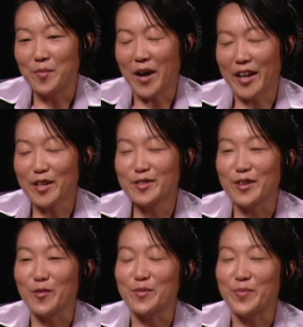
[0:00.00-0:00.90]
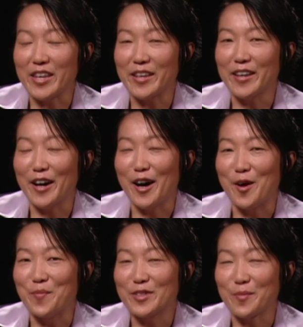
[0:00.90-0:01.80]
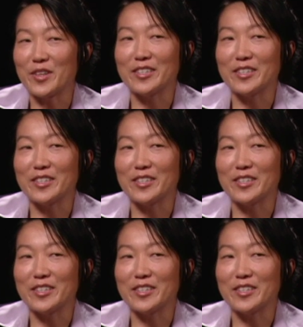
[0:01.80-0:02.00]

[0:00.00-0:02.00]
I guess it would be something